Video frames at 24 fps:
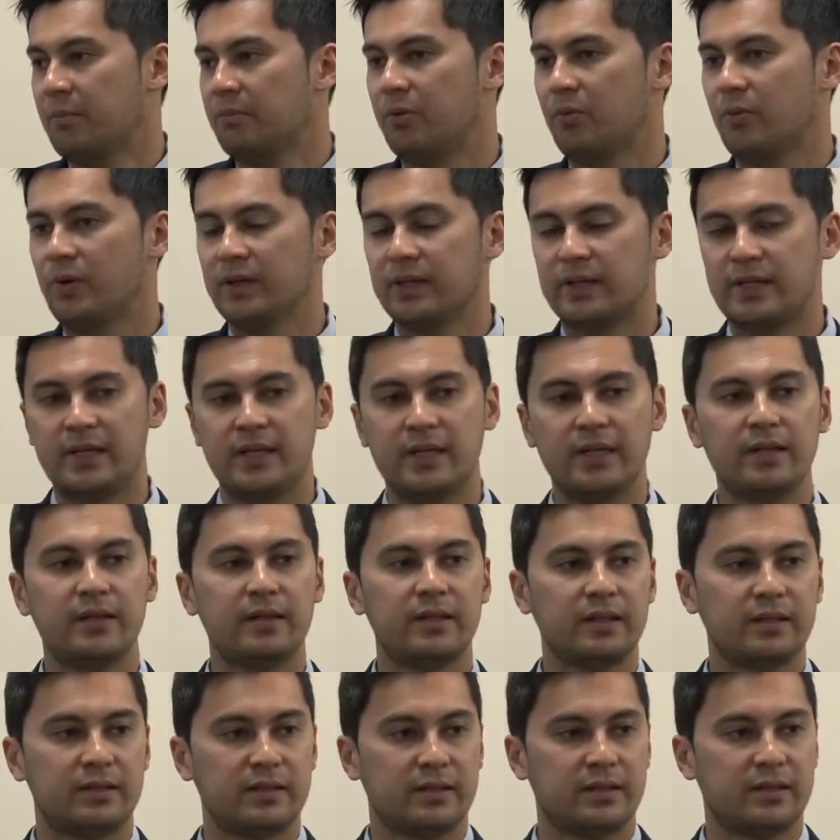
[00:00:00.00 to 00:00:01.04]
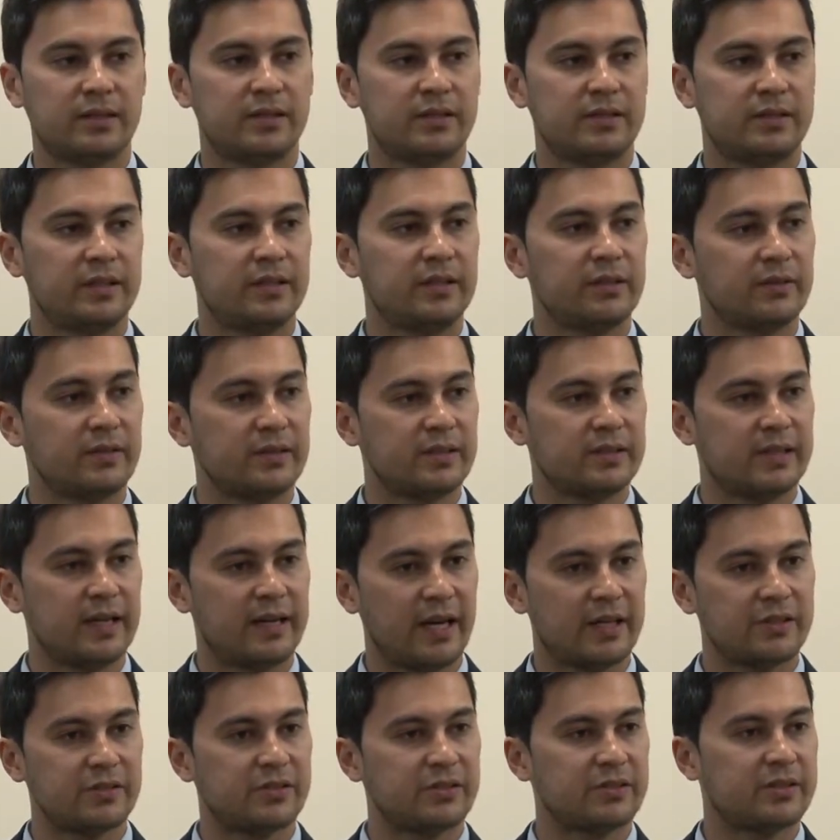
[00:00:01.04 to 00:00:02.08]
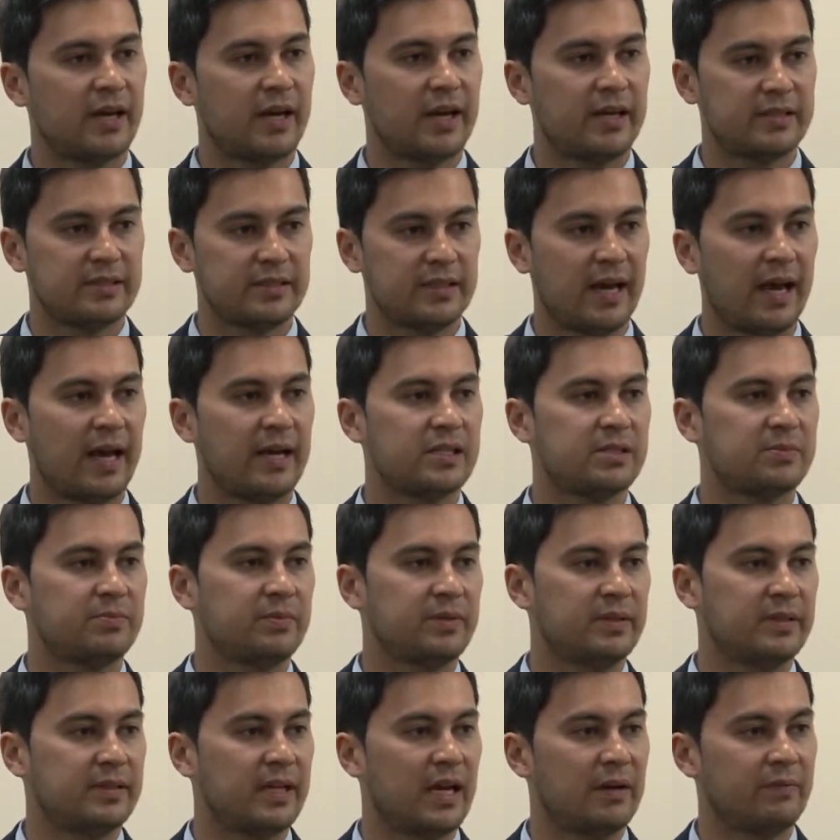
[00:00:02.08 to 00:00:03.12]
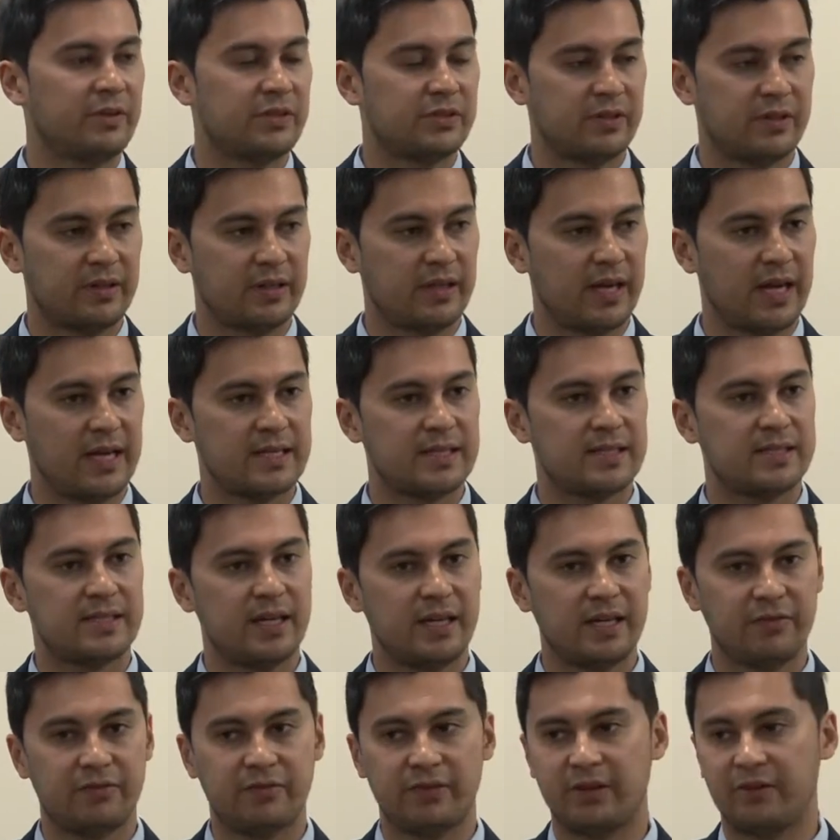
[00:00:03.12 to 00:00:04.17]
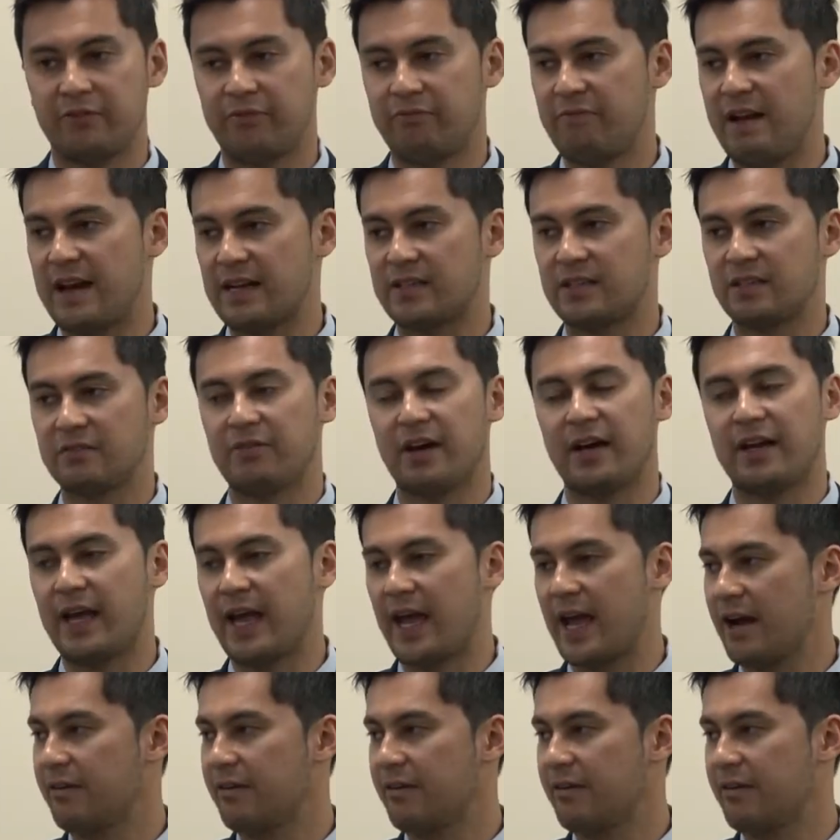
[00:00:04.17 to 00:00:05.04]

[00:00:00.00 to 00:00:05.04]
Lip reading: But one key thing to consider is that exercise has been demonstrated as safe and effective at